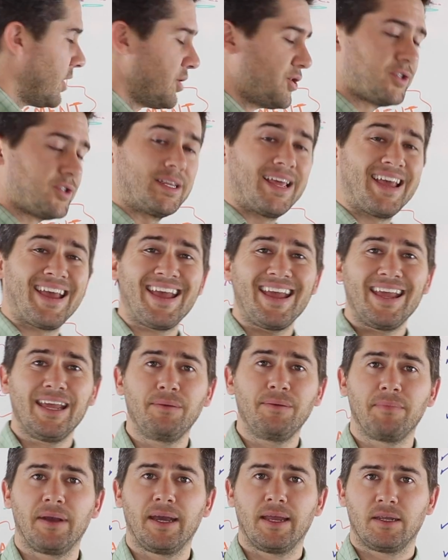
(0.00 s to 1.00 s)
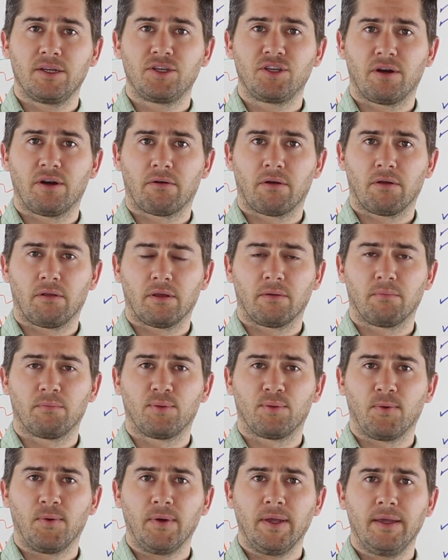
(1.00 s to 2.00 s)
just a managerial
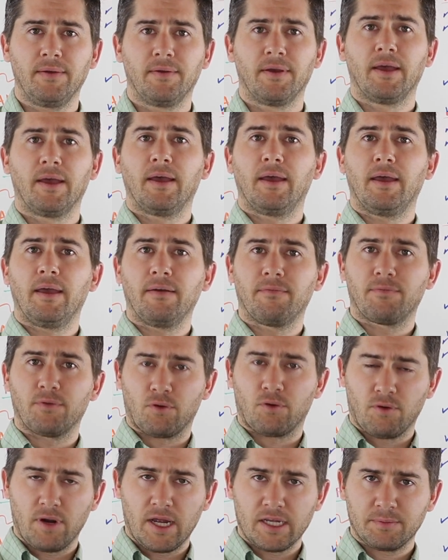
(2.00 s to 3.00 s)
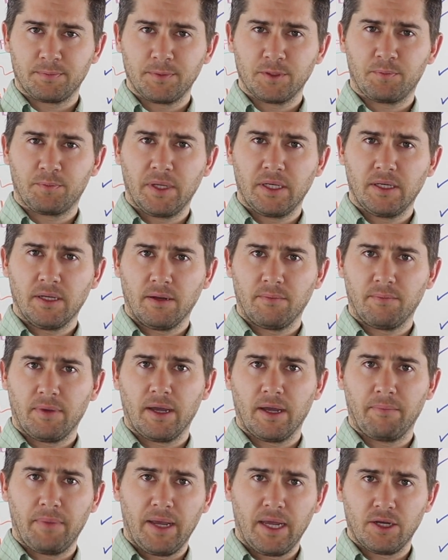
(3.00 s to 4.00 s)
employee, if the harassment is being done
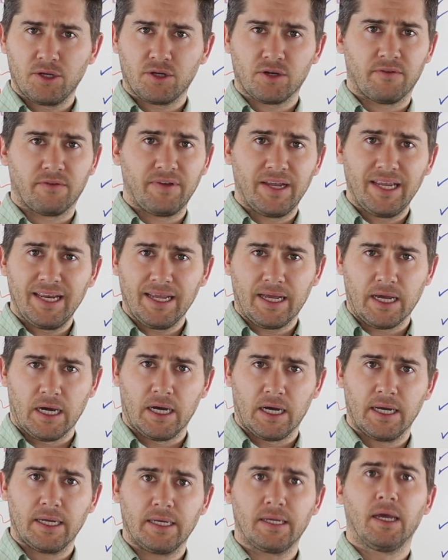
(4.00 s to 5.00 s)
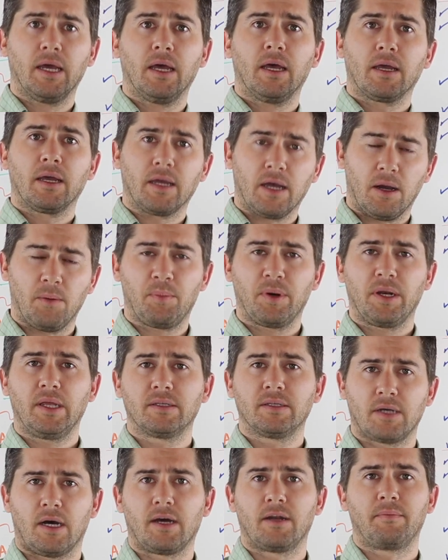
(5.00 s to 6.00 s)
by a manager of any kind, company
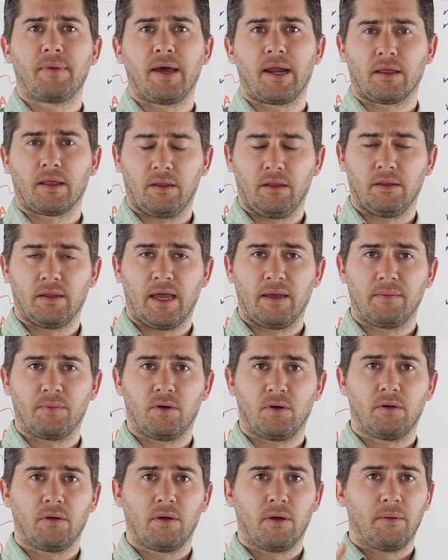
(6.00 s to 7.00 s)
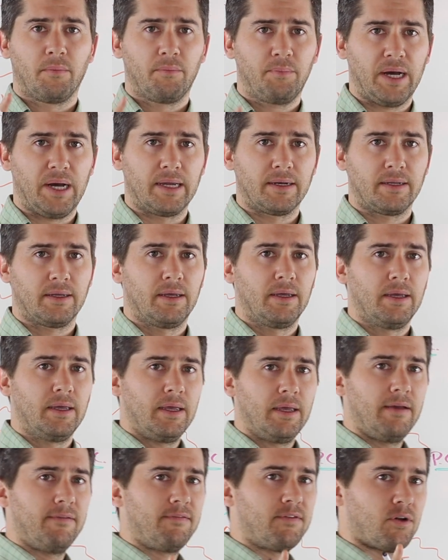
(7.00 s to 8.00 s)
is automatically liable. But
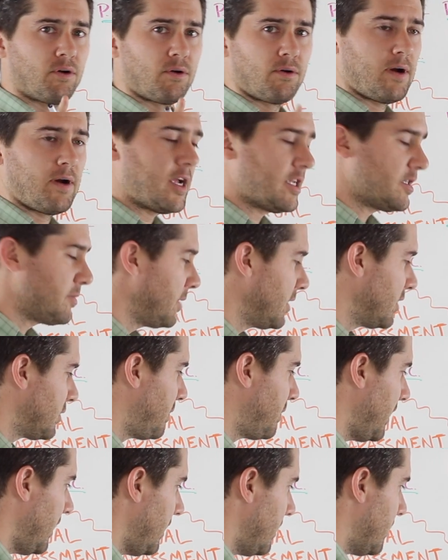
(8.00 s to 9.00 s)
if the harassment is being